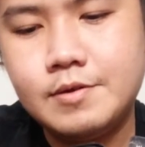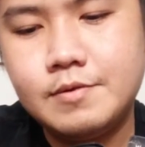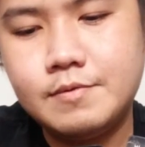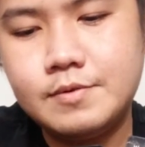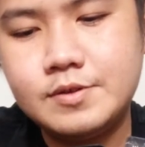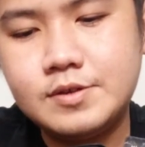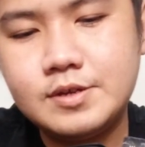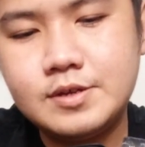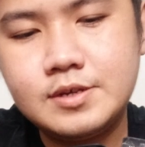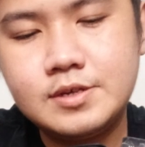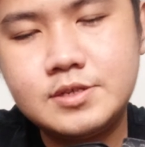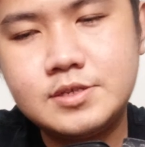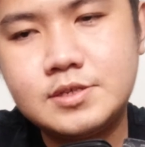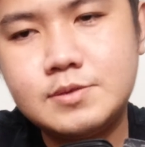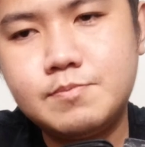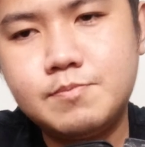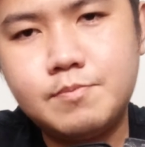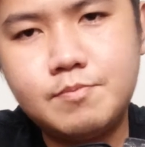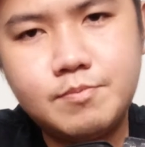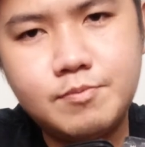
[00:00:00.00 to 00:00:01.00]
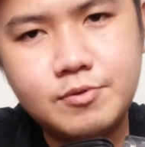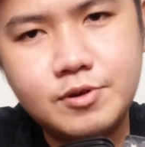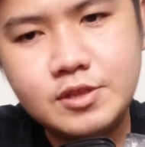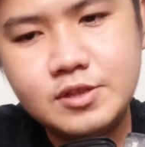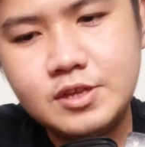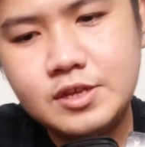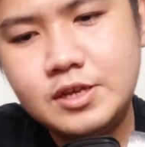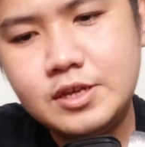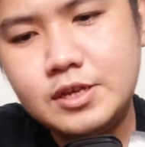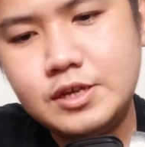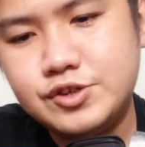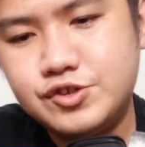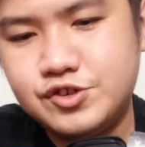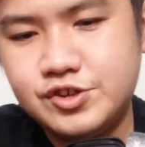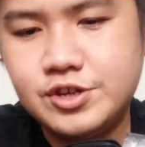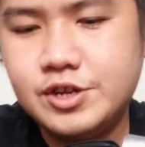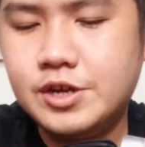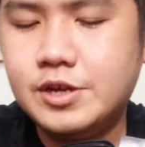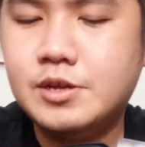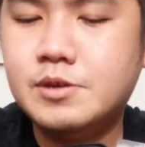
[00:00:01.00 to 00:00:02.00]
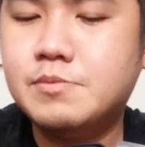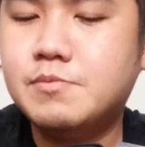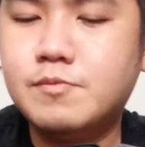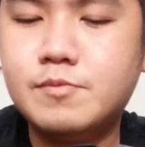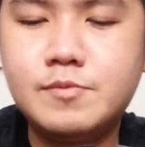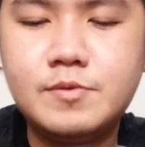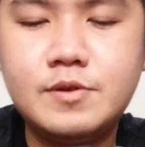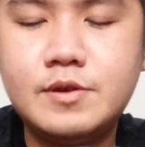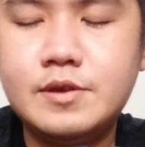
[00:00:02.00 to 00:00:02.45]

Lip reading: which is pretty a shame.